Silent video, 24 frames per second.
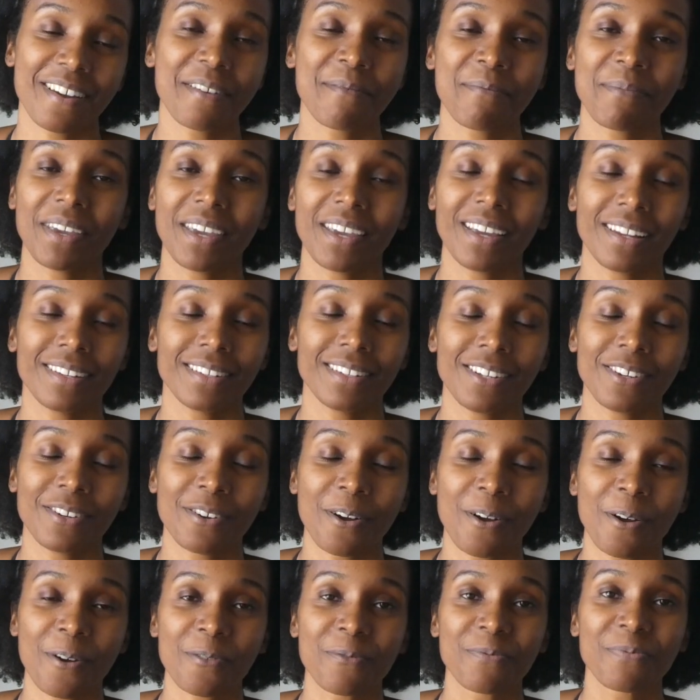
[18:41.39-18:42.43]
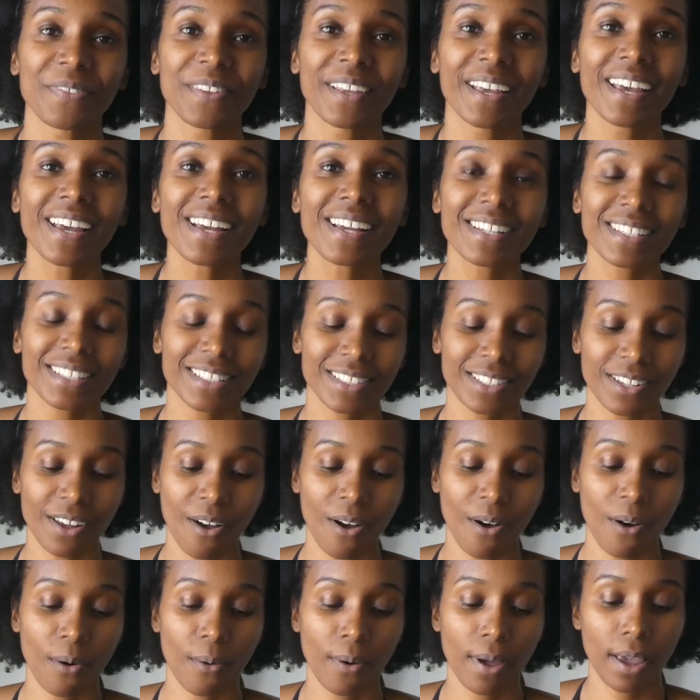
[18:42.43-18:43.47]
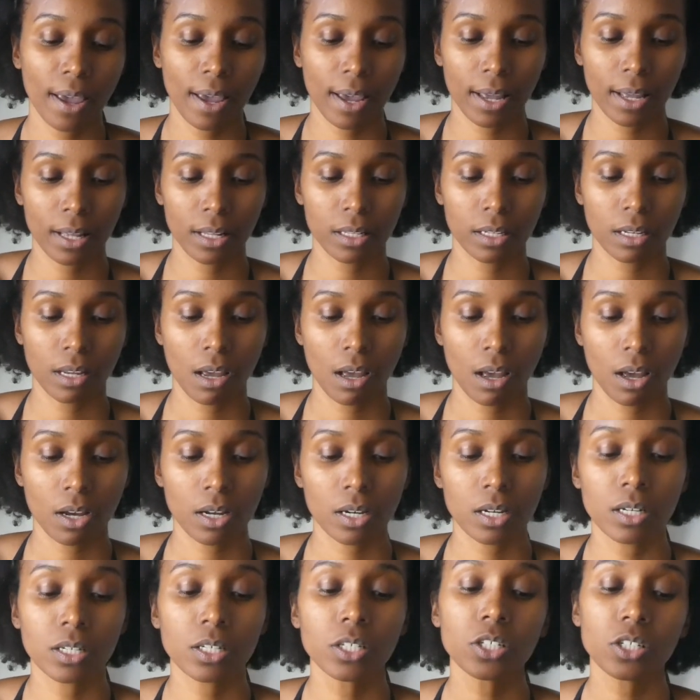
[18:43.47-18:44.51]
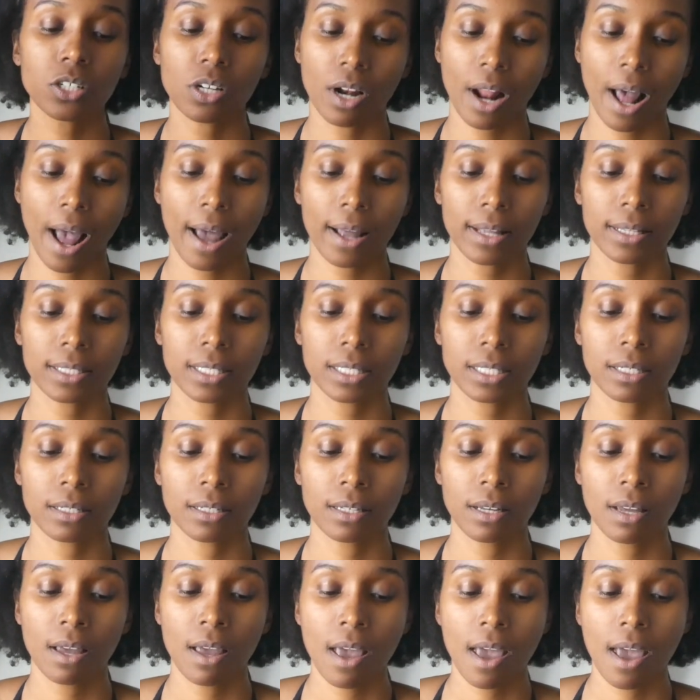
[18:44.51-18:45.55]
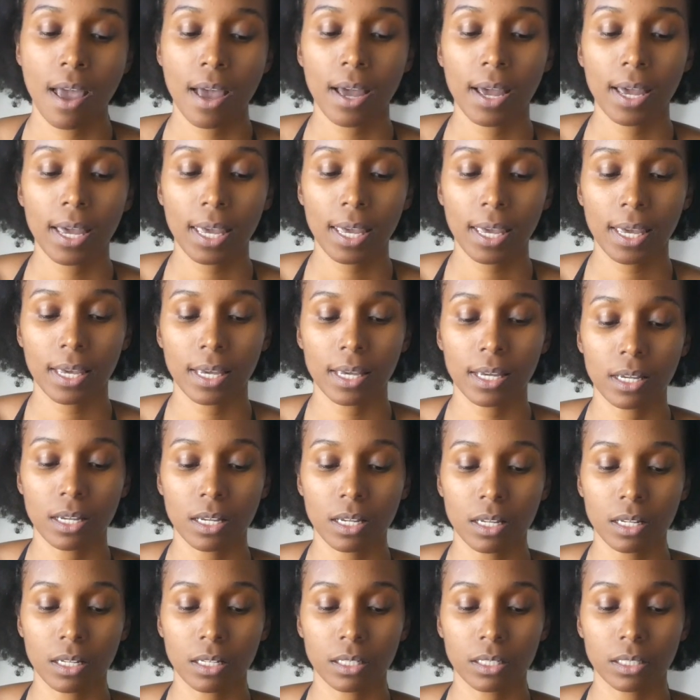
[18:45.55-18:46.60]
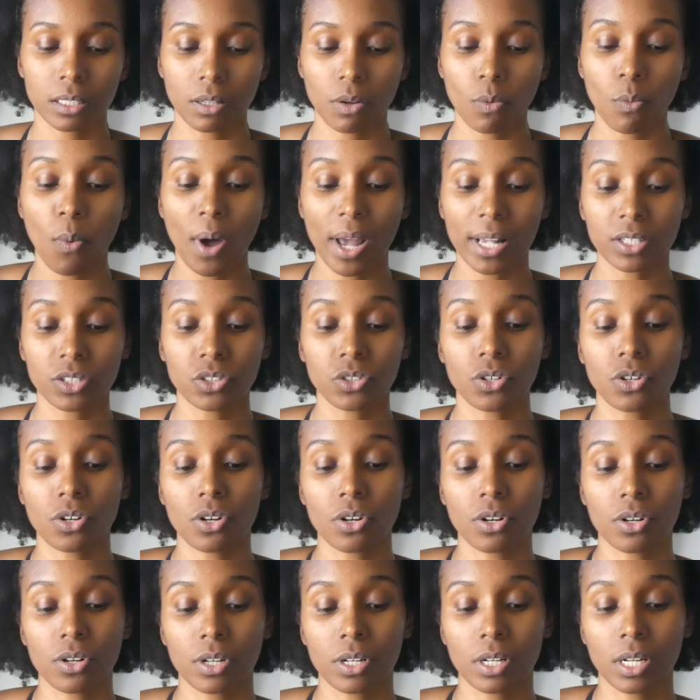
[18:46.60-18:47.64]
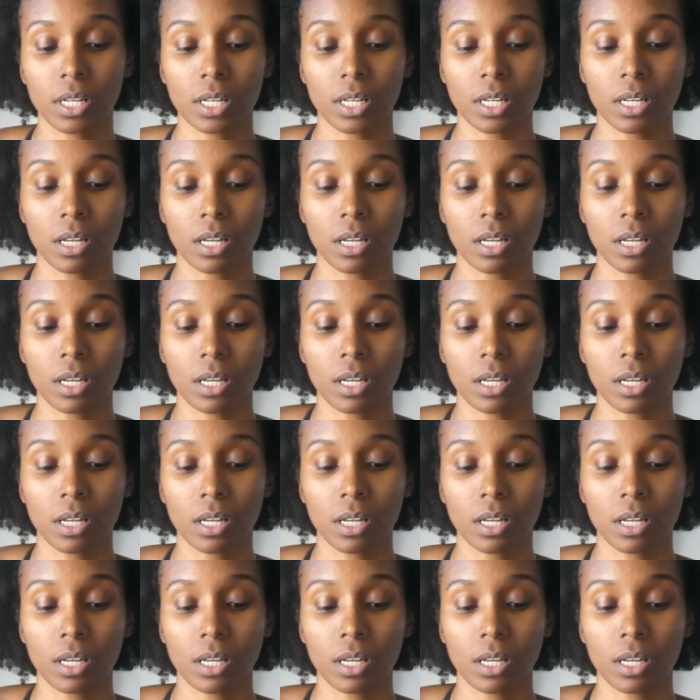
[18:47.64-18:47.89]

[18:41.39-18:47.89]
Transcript: I mean, you know. So, and Gujarat is Western.